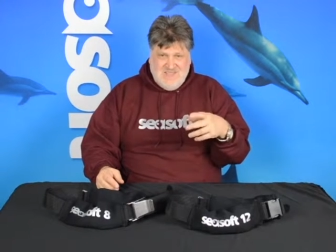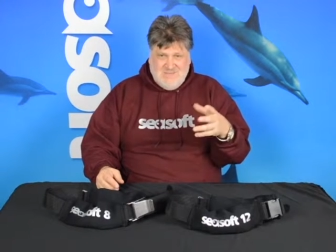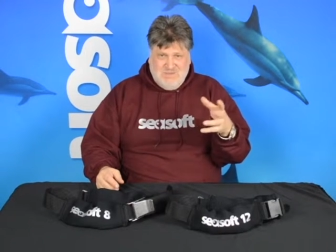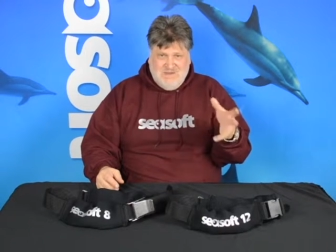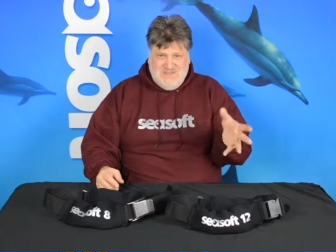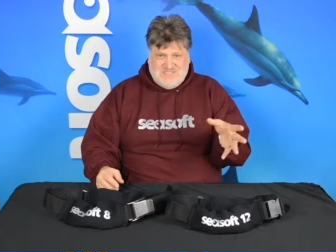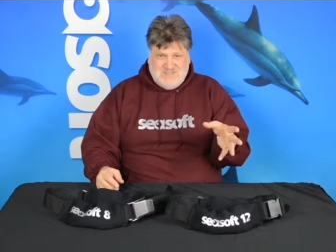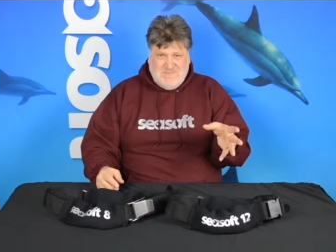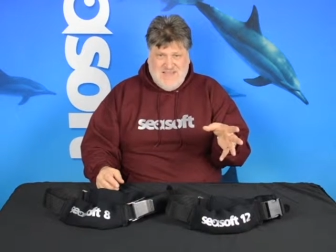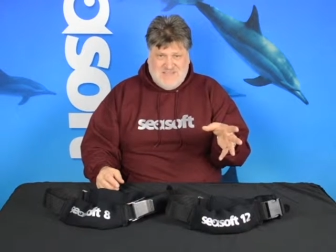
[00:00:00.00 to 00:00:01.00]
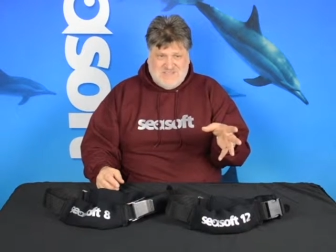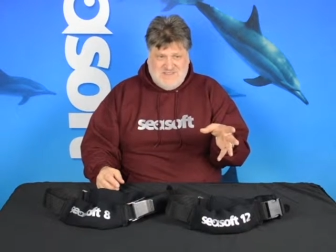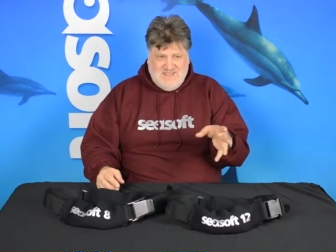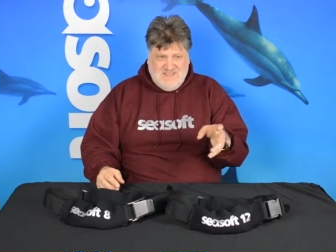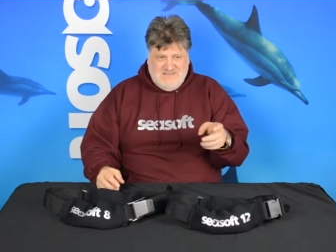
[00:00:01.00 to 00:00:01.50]
But let's
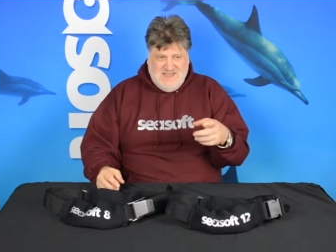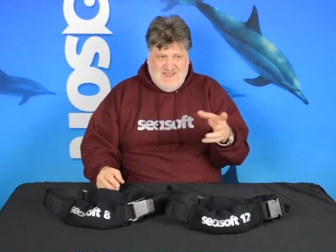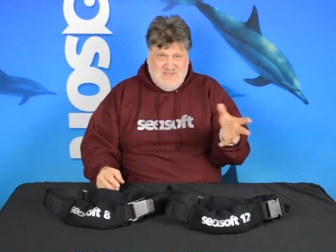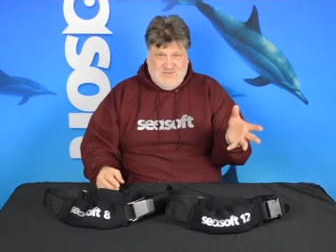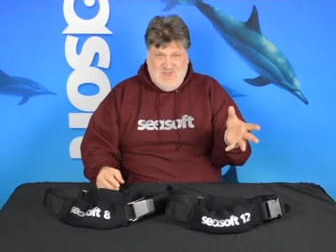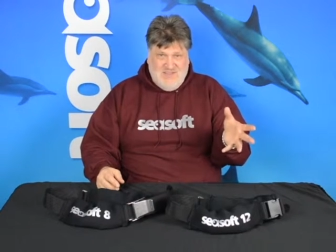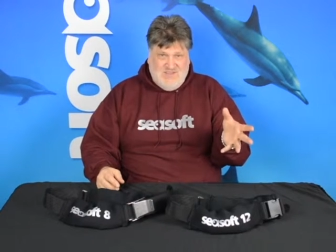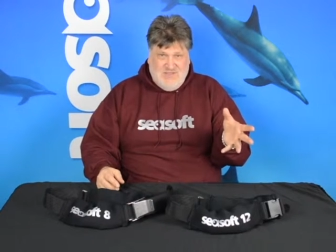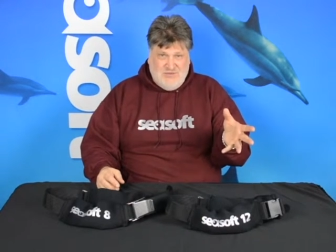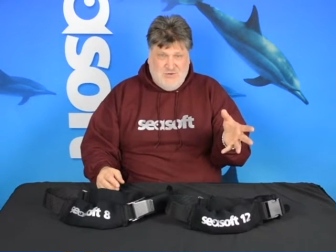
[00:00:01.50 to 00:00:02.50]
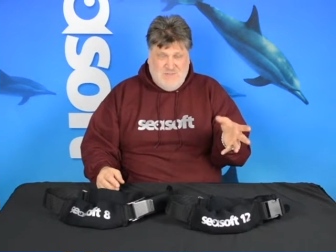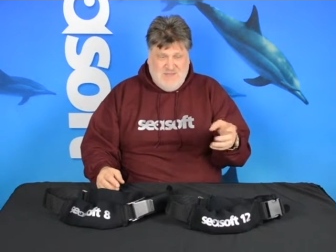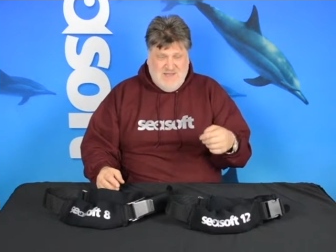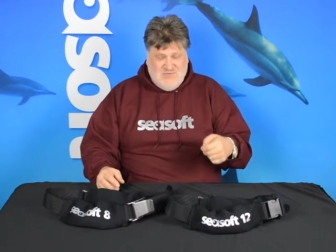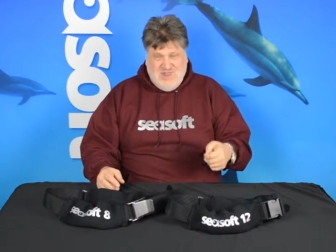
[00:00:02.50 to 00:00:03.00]
imagine that I decide I've got 30
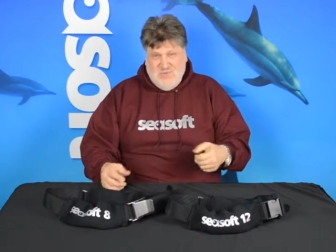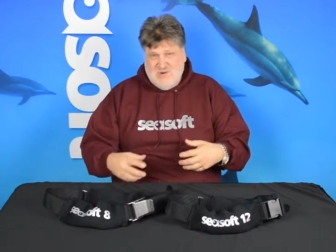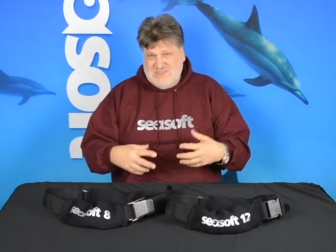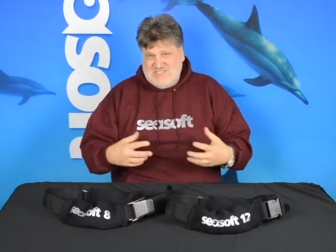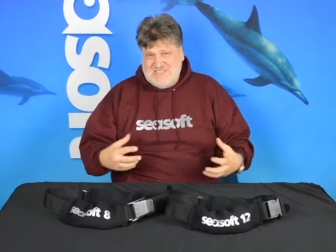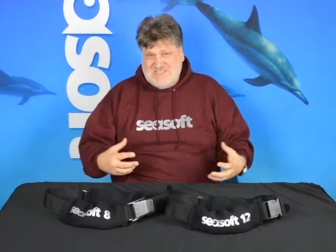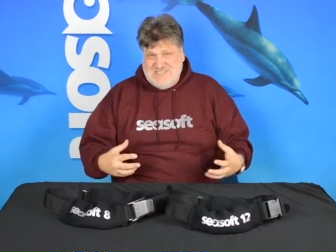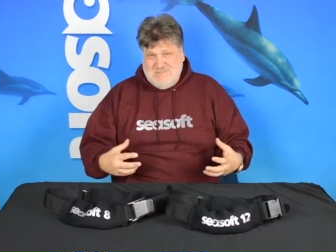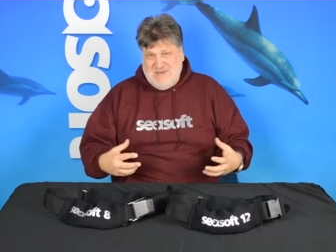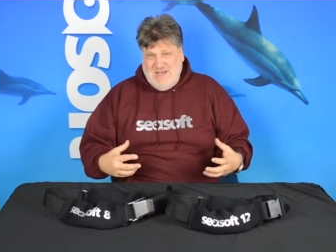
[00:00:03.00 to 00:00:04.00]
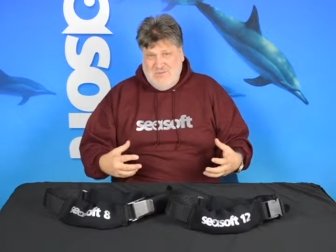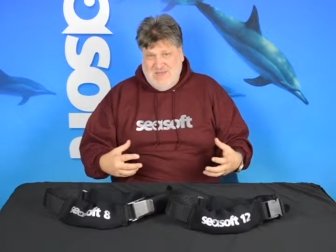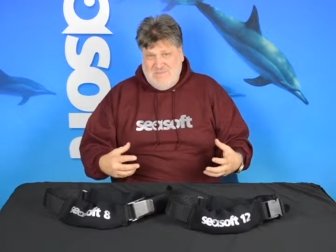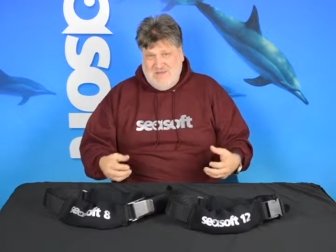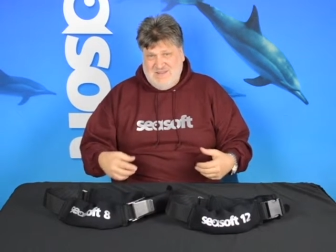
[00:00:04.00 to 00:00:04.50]
pounds and I wear a 16-pound
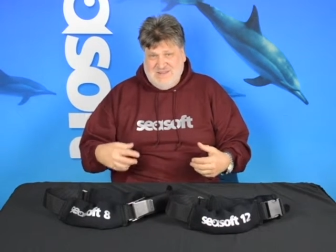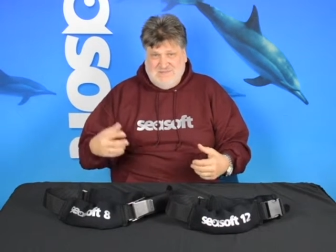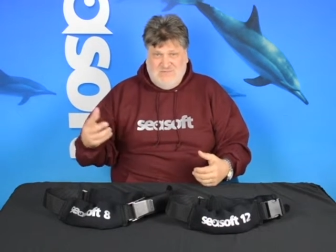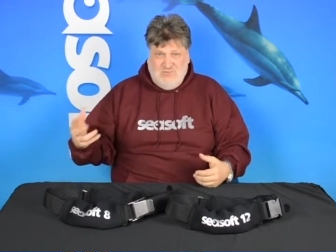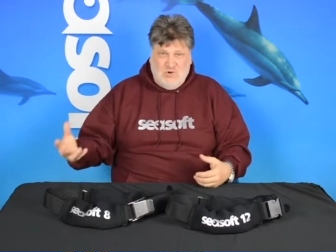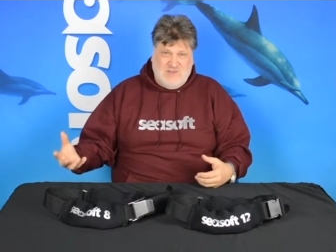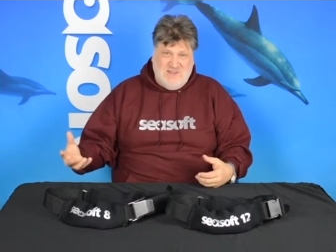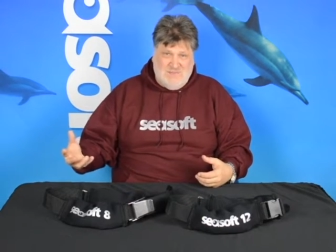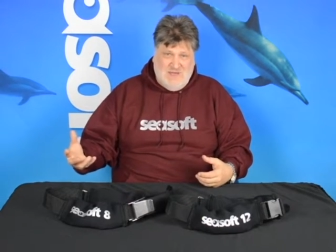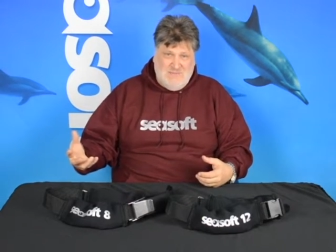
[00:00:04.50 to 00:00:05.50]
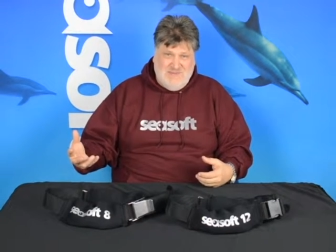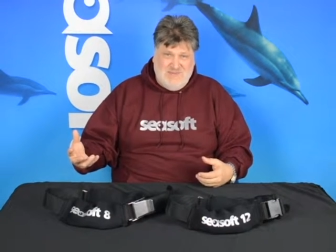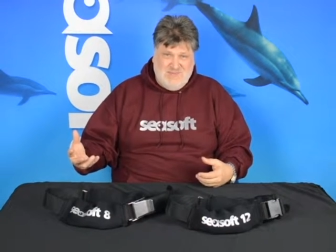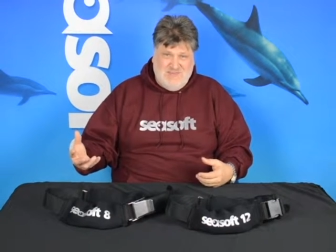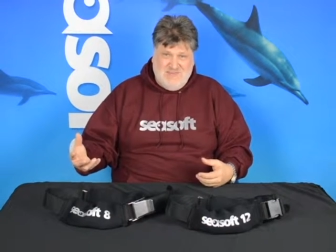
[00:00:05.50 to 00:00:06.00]
weight belt and 14 in my
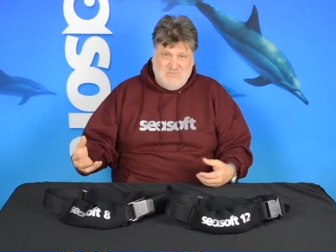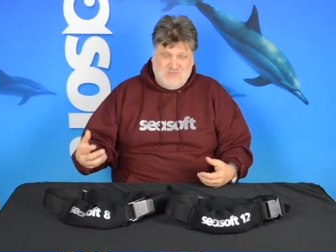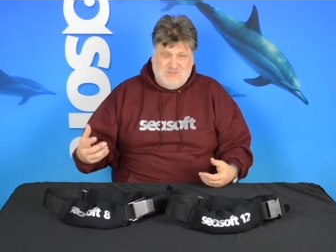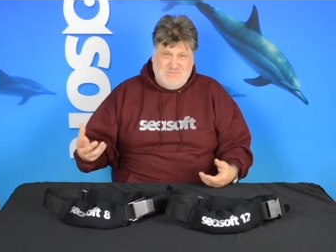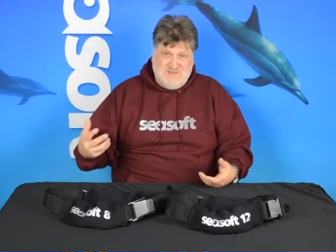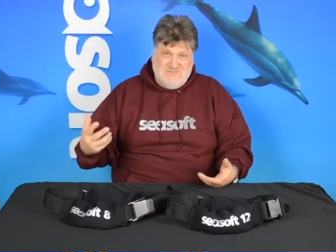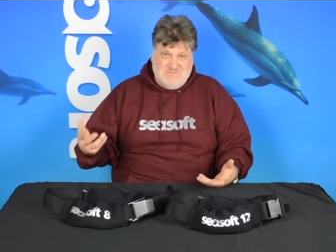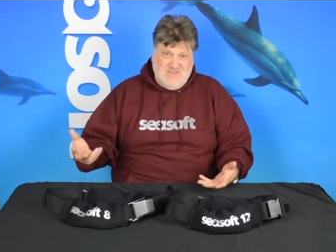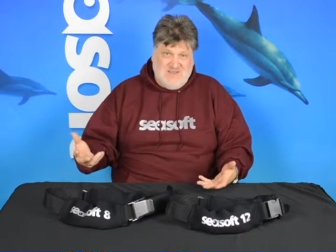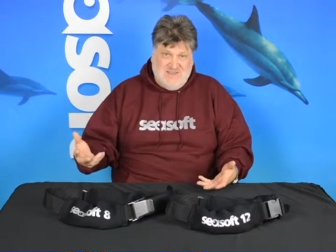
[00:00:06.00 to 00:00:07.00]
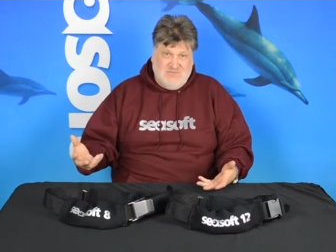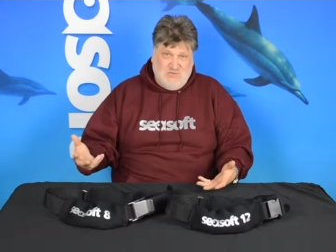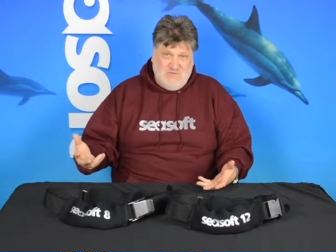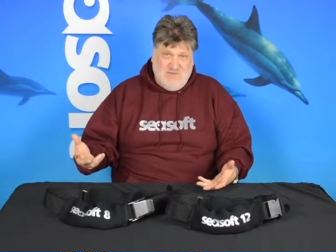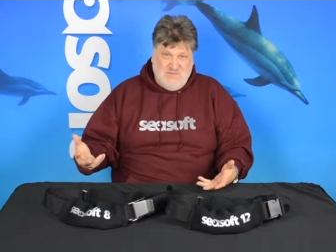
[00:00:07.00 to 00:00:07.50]
BC, which would be really
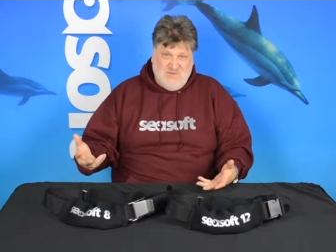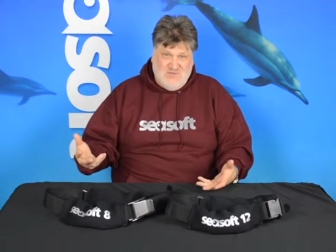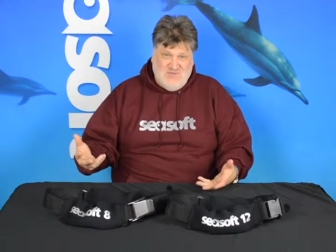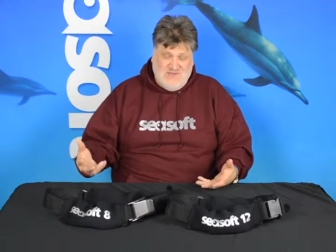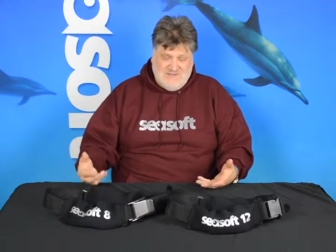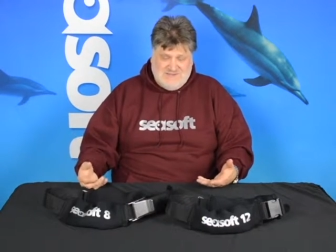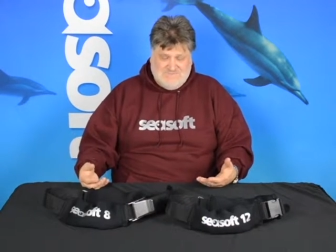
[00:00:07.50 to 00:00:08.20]
comfortable in my BC.